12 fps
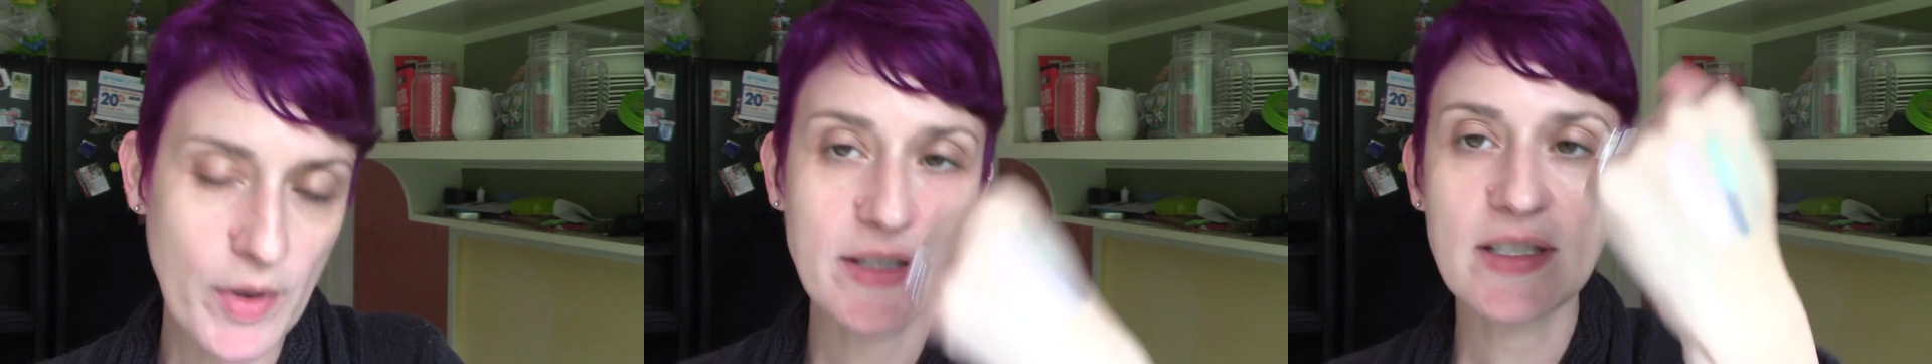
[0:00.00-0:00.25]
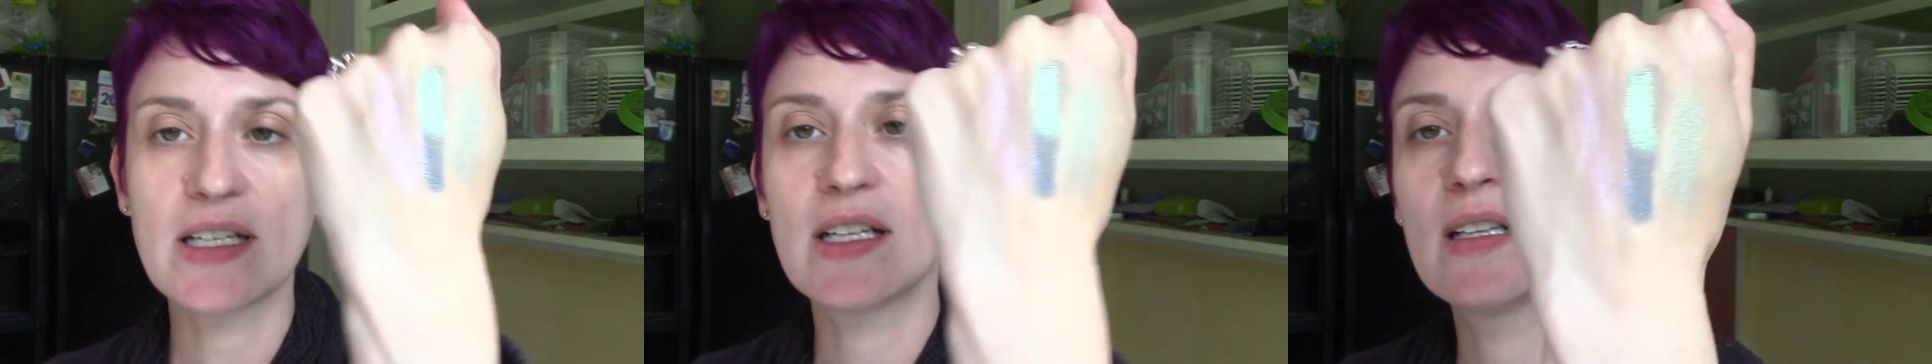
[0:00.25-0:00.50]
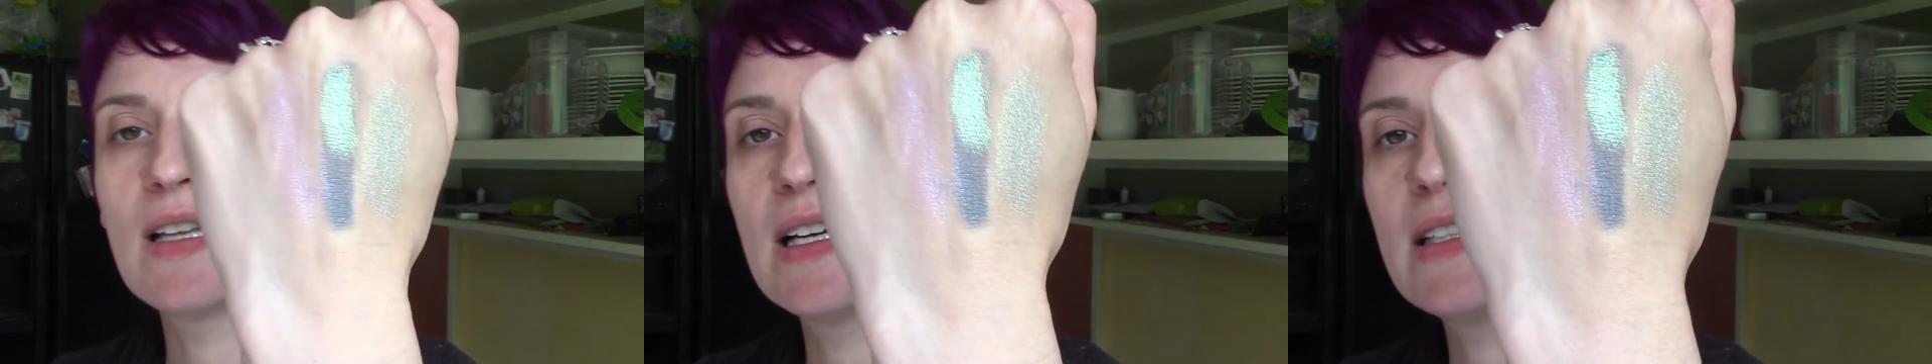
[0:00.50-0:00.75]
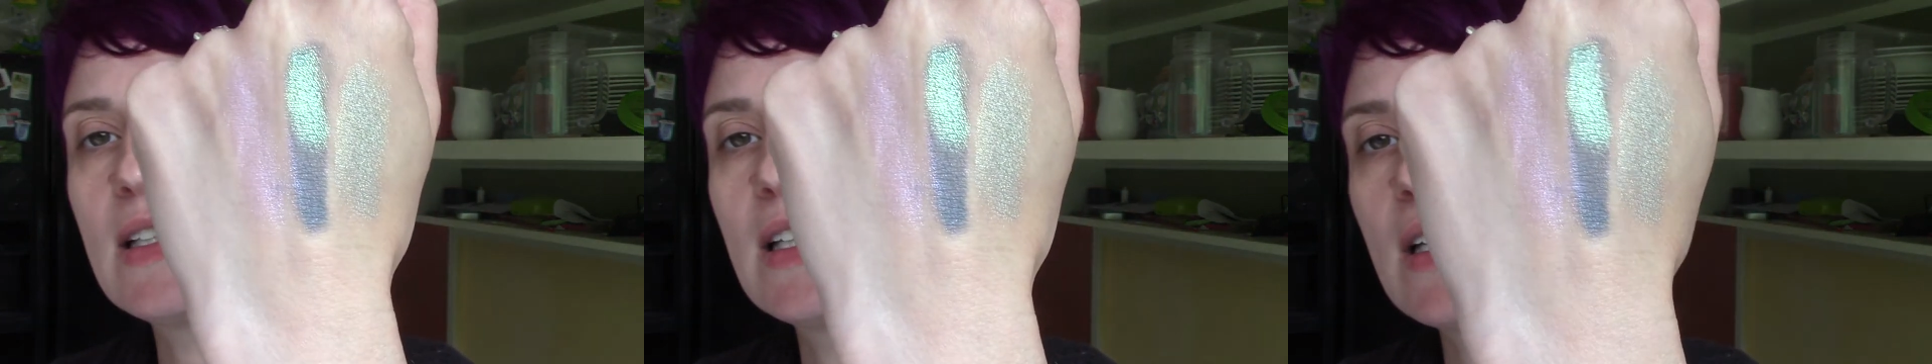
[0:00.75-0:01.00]
It's like a
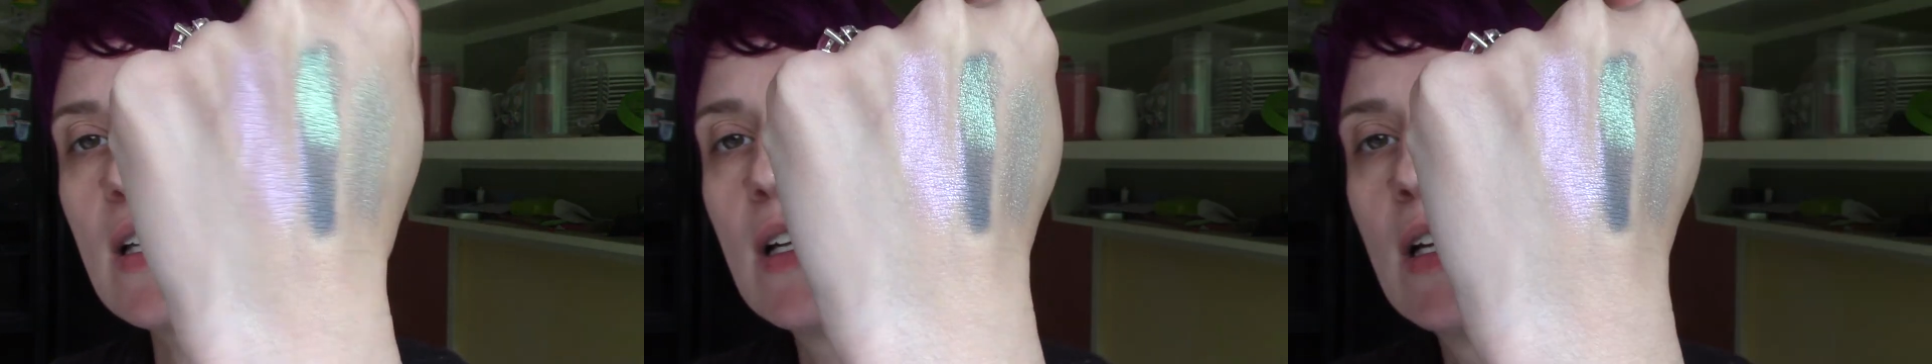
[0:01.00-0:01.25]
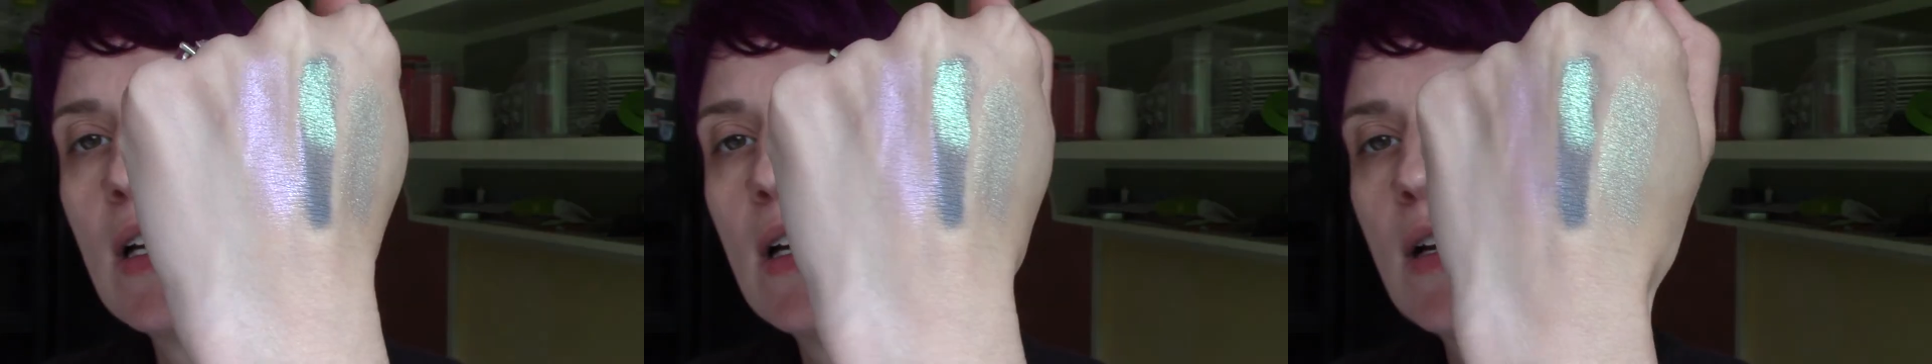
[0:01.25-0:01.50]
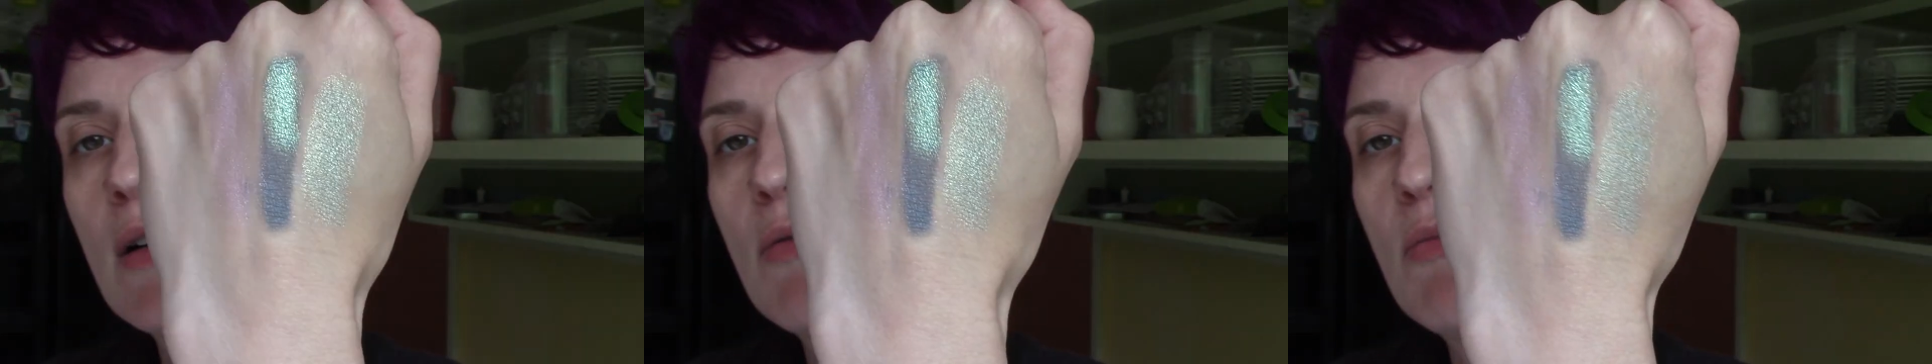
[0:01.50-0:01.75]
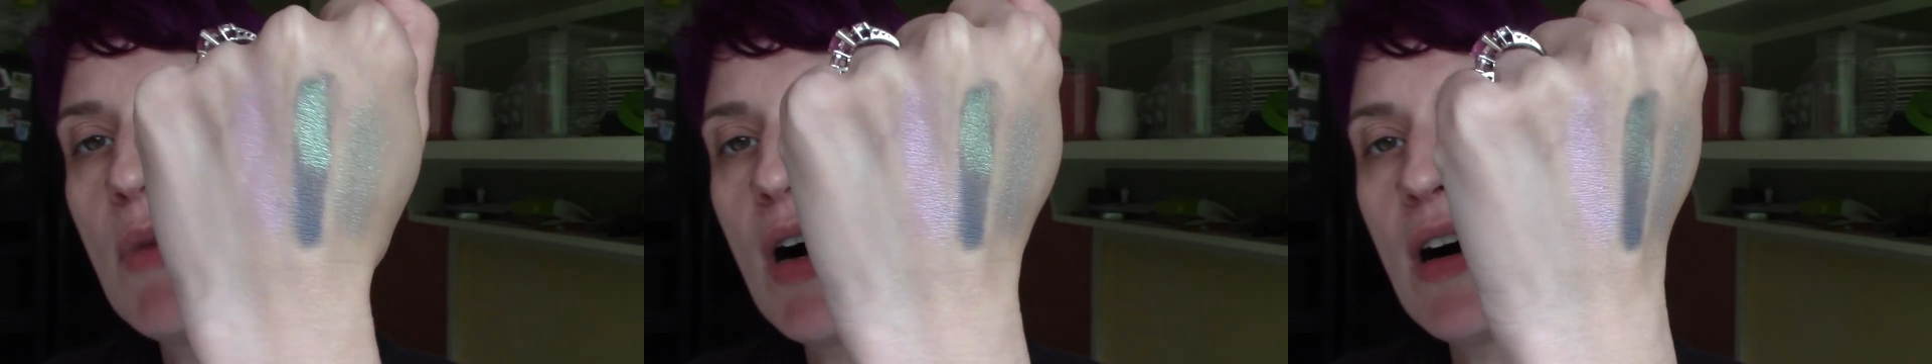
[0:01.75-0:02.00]
lilac
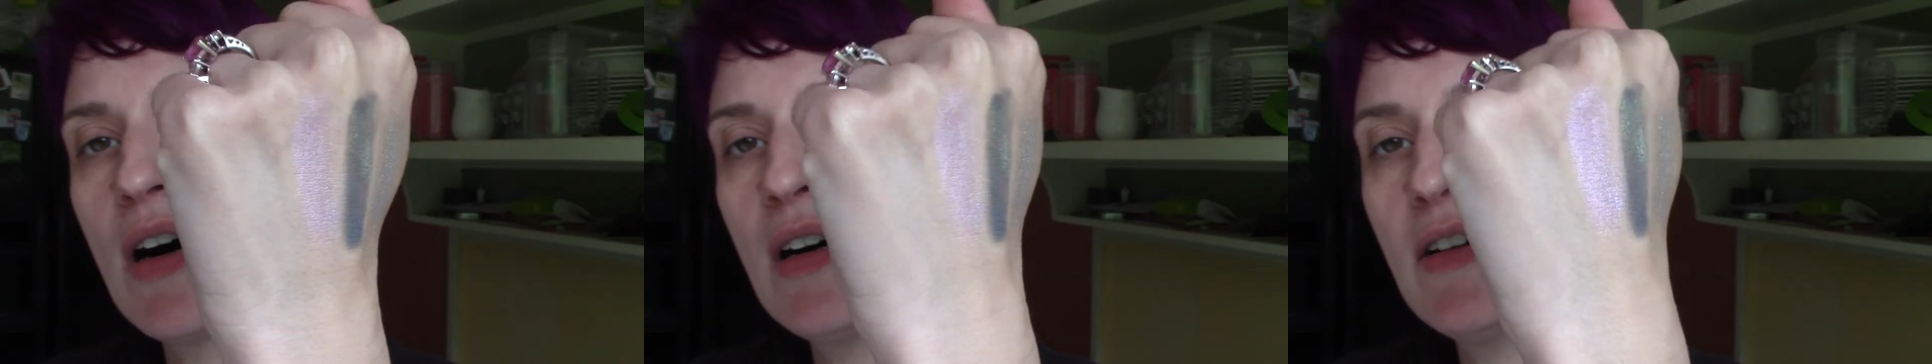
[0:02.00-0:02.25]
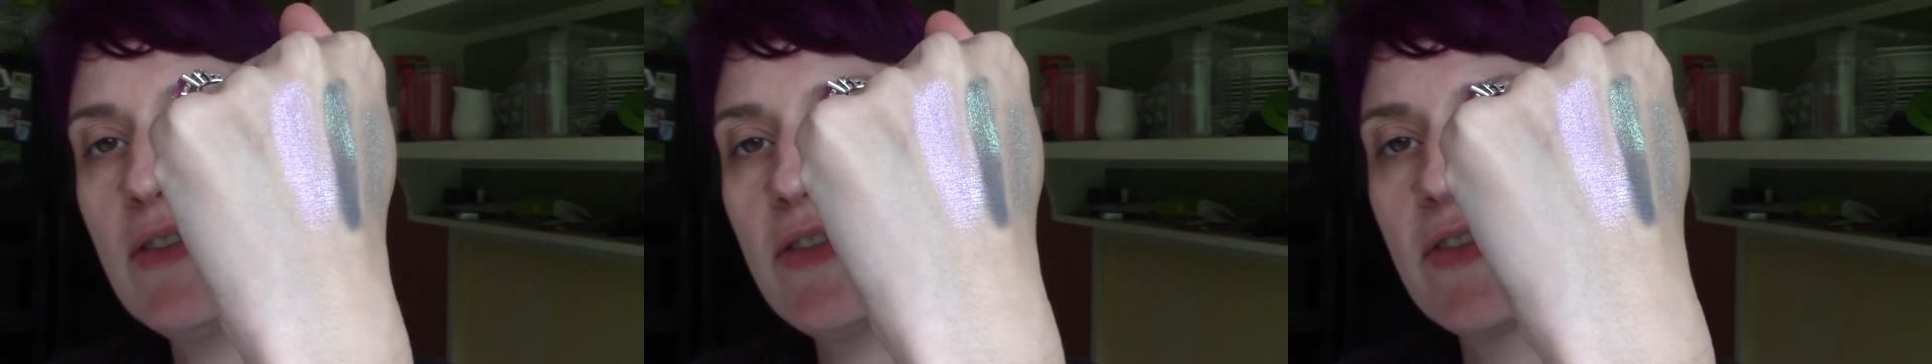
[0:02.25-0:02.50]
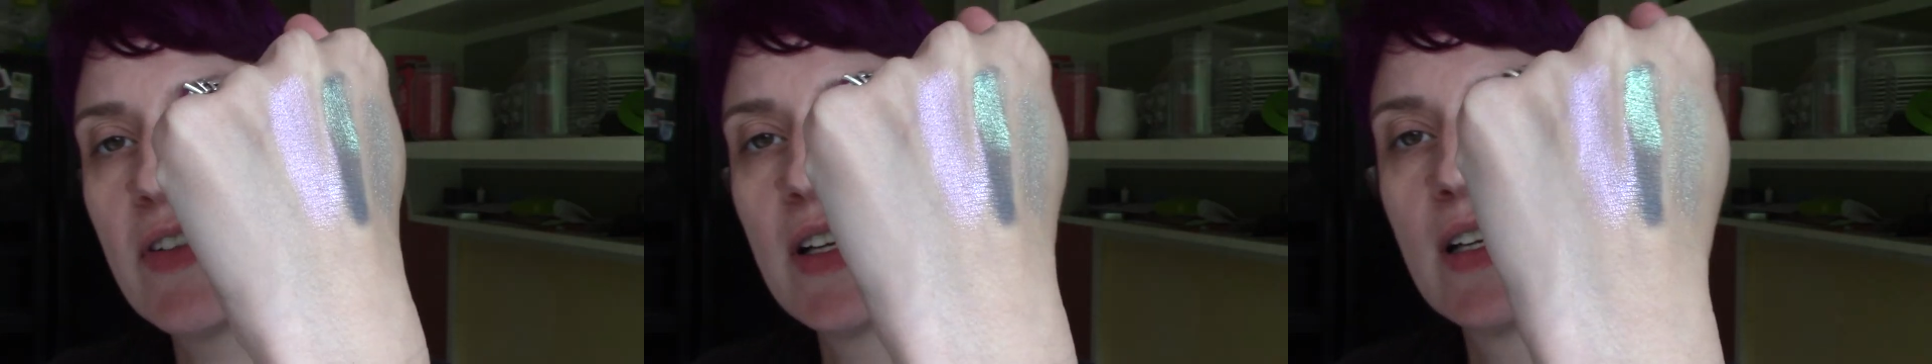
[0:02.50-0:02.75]
mauve.